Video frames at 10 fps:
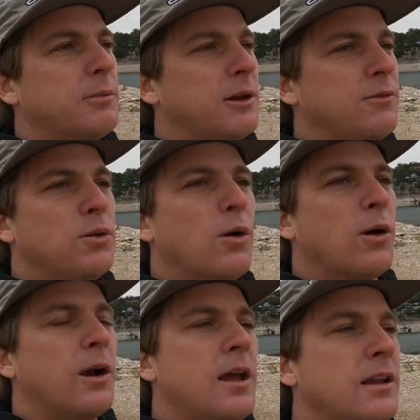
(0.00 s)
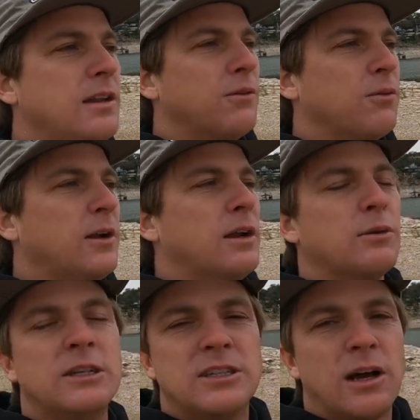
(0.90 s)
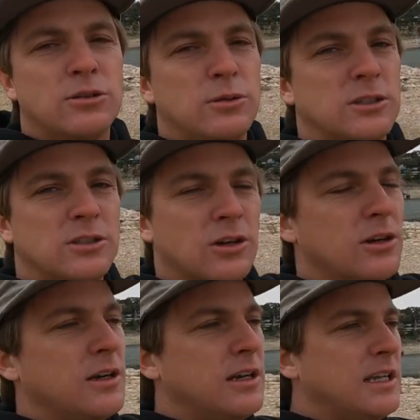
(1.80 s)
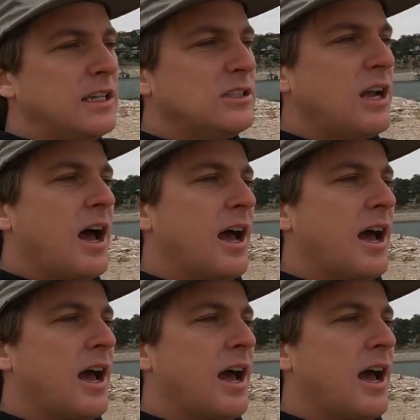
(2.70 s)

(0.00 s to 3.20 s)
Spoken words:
But if you are different and reach out to a certain niche,